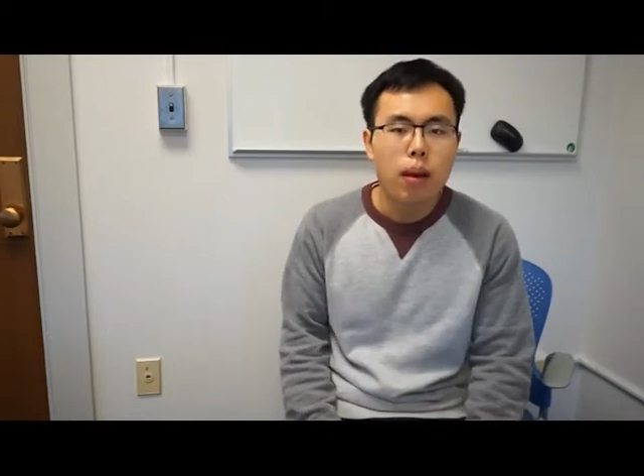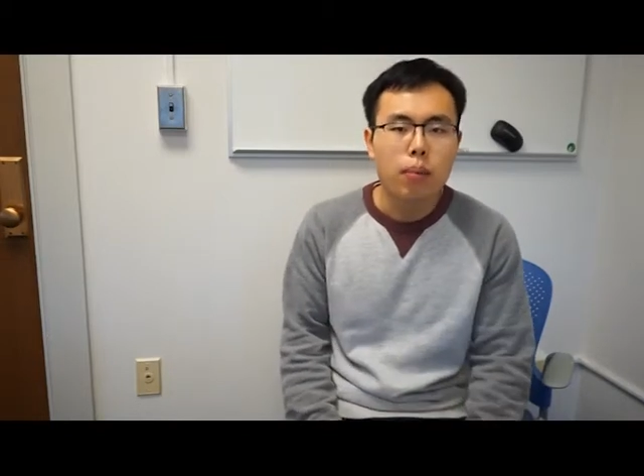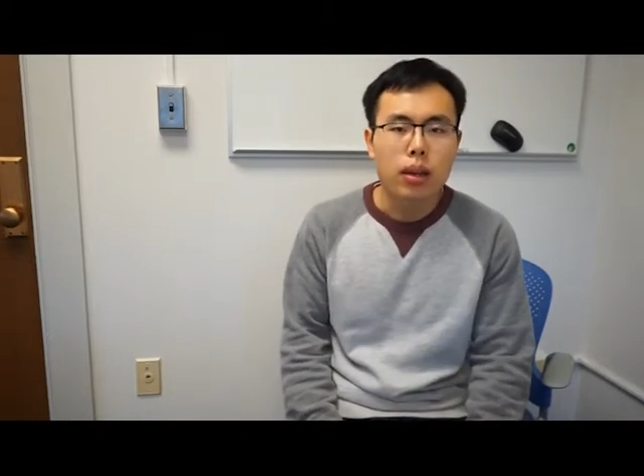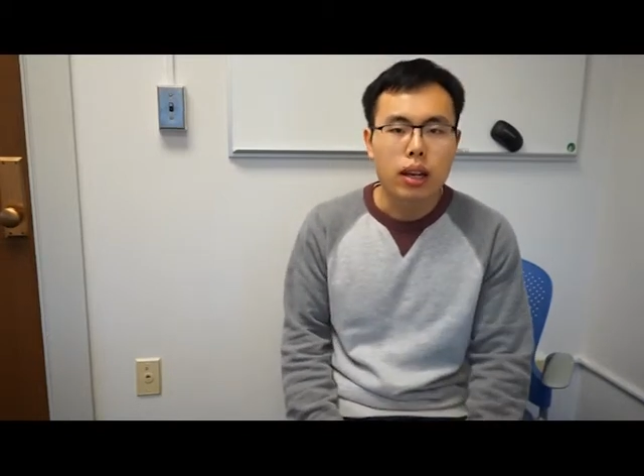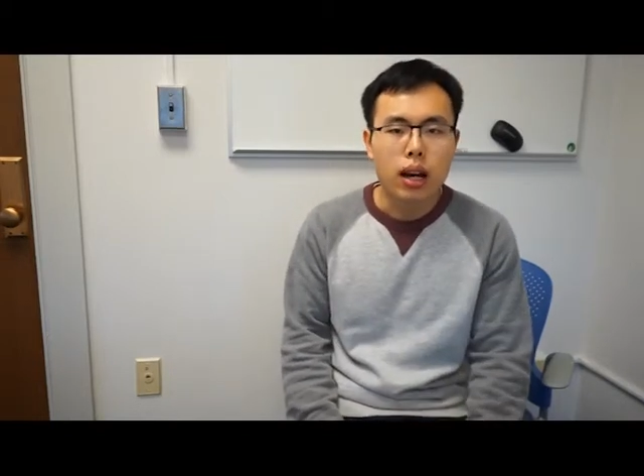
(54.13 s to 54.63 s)

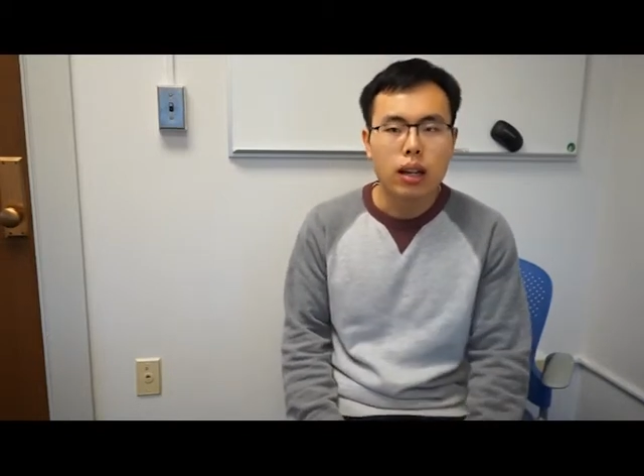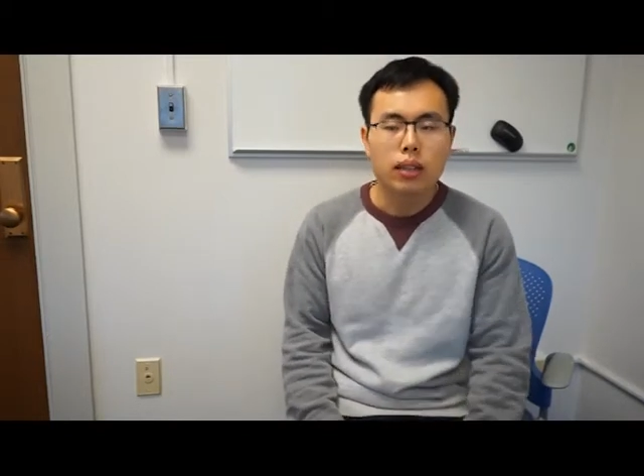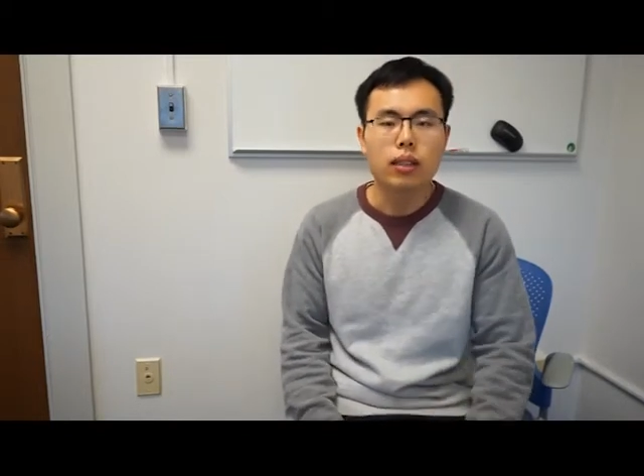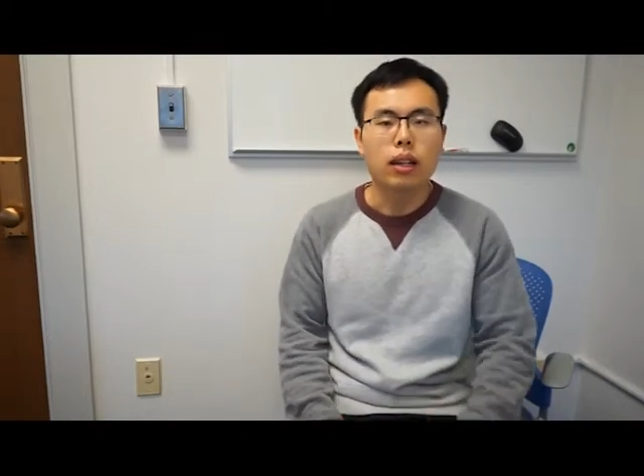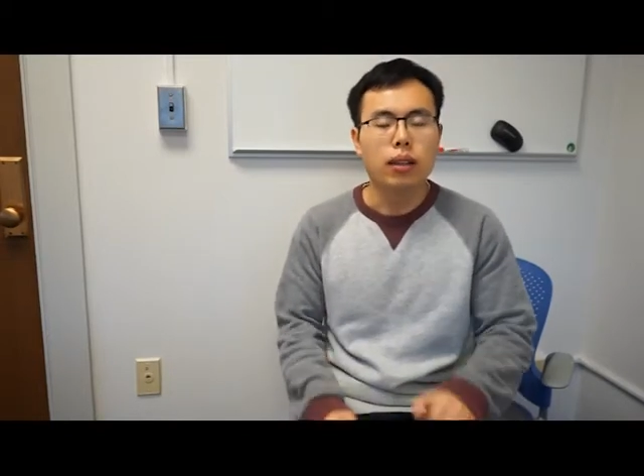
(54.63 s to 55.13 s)

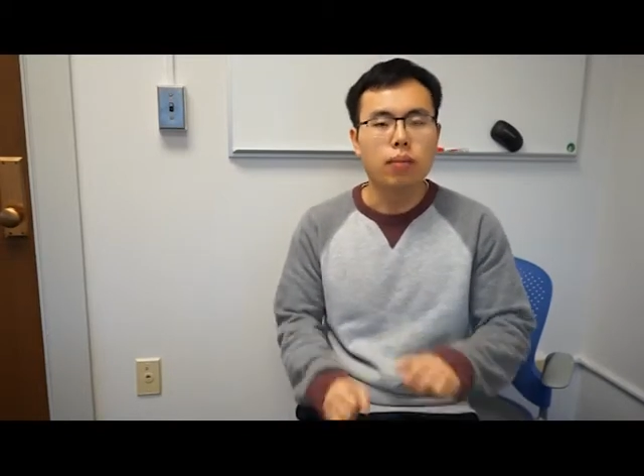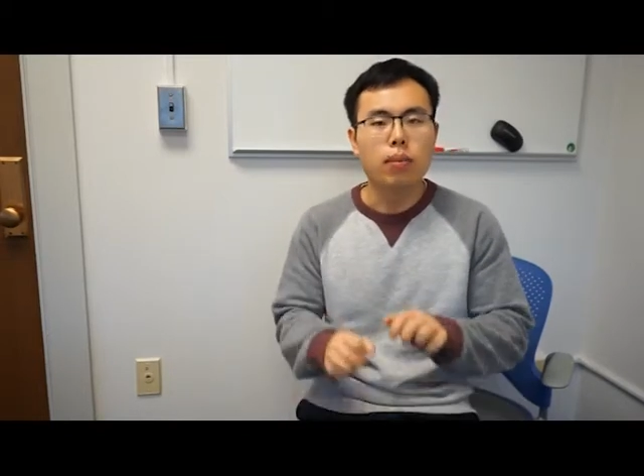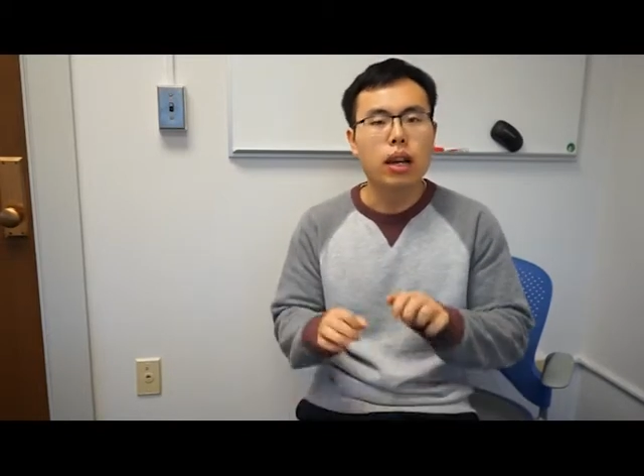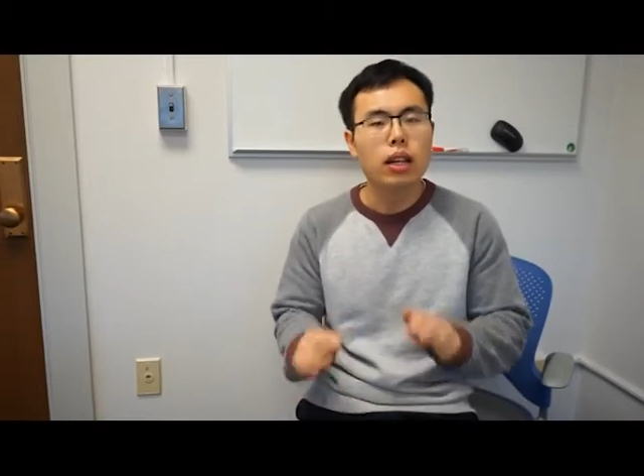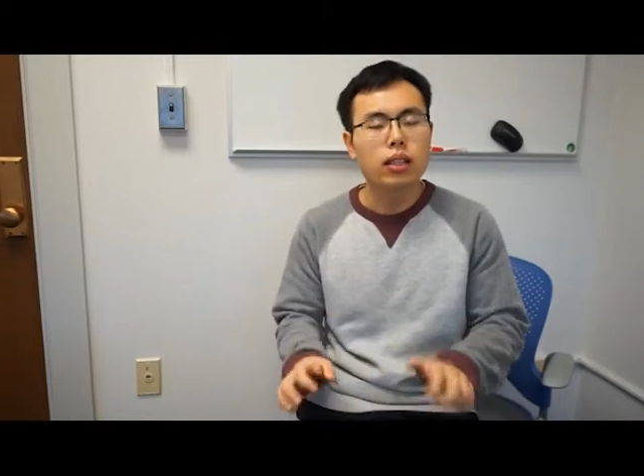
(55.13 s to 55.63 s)
because in
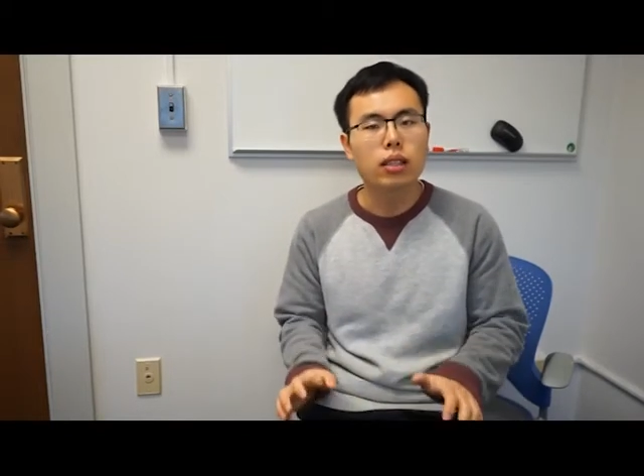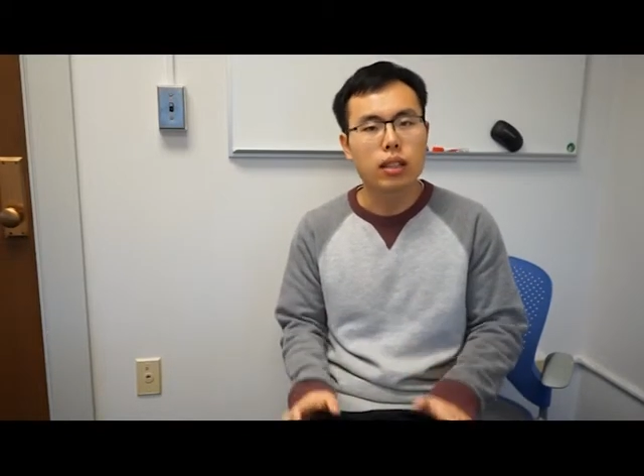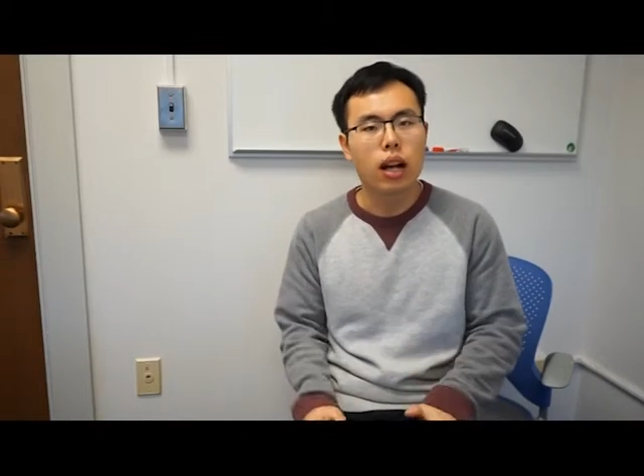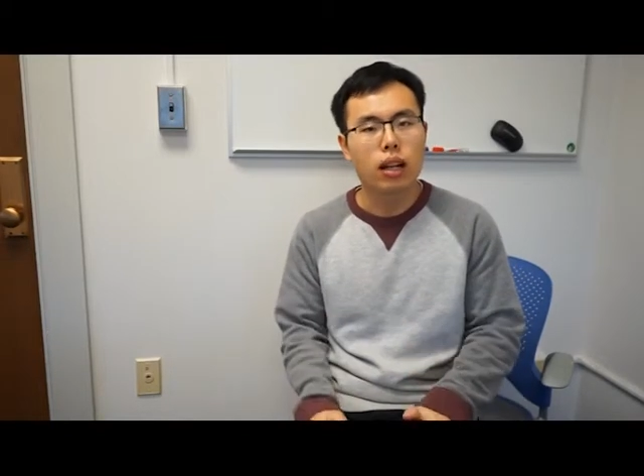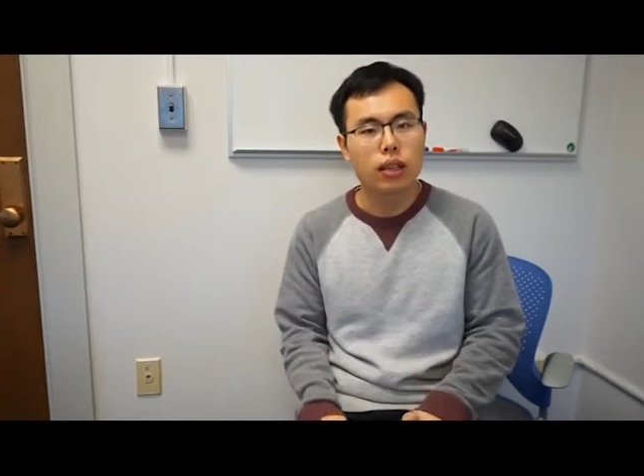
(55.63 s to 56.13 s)
many
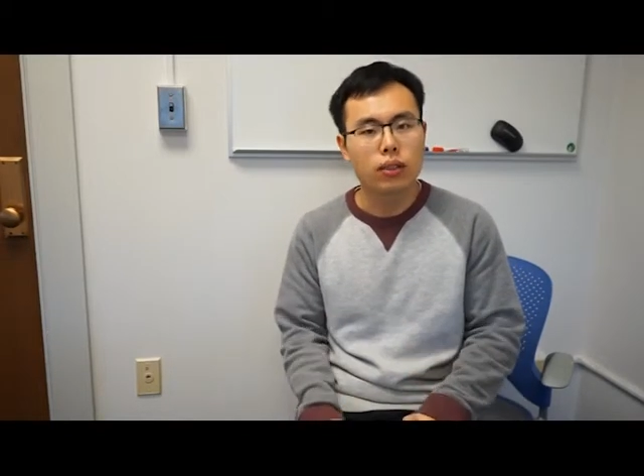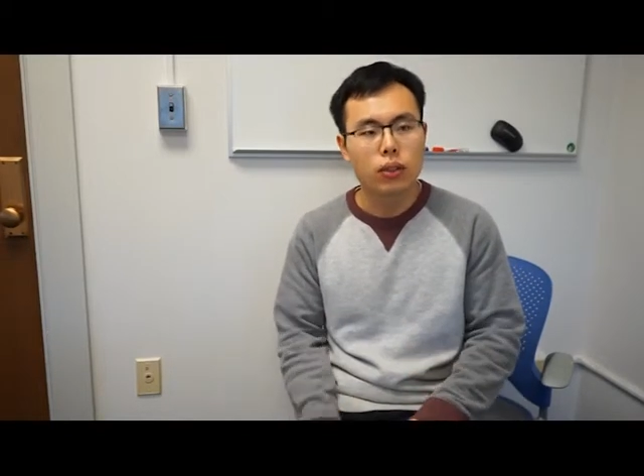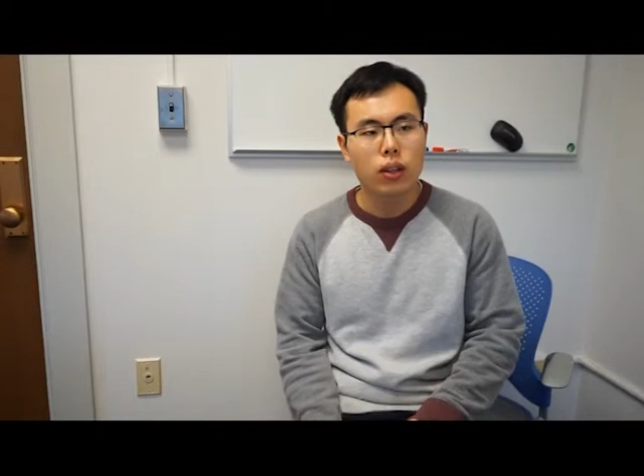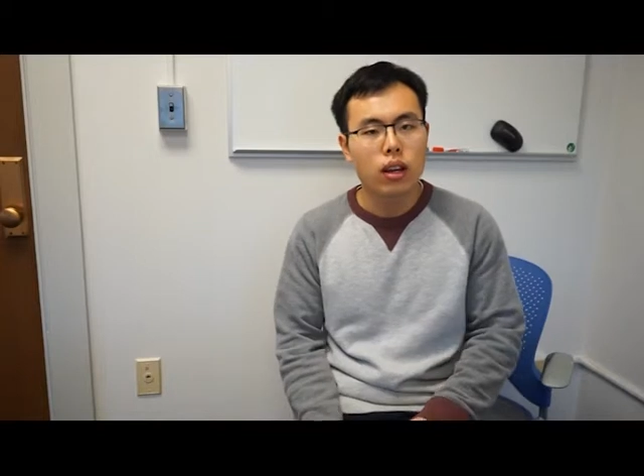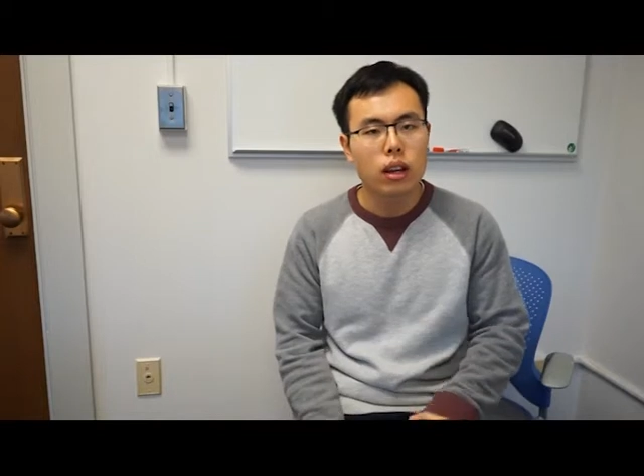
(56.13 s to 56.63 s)
solids